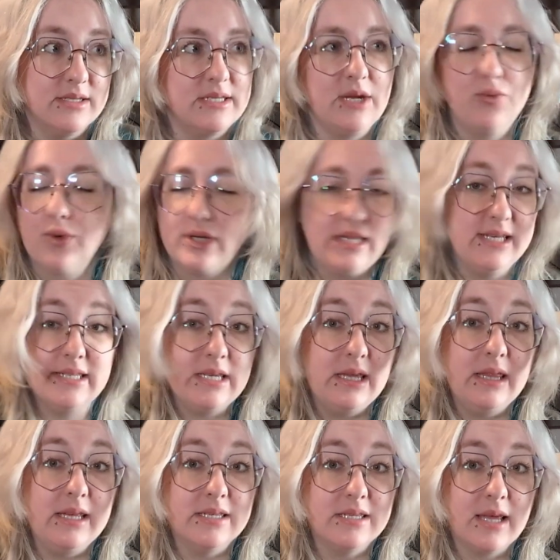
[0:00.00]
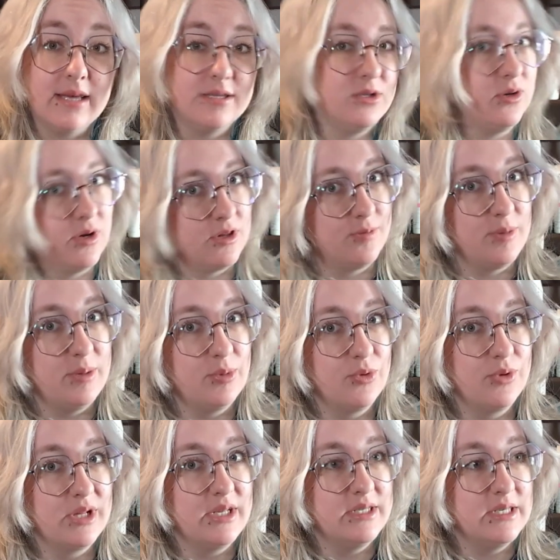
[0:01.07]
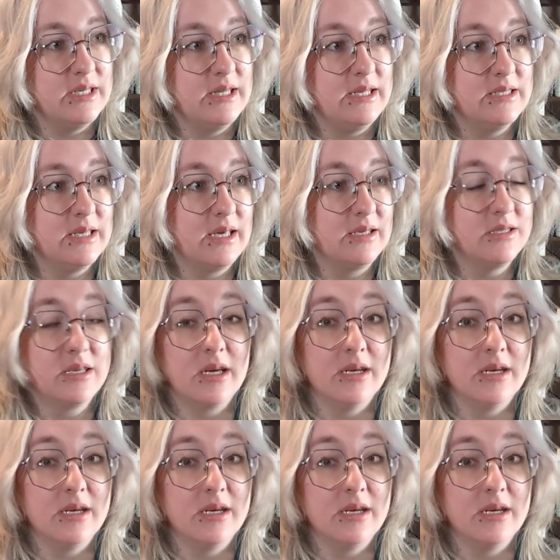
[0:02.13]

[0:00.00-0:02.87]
Does he really see these things? Do other people really see these things?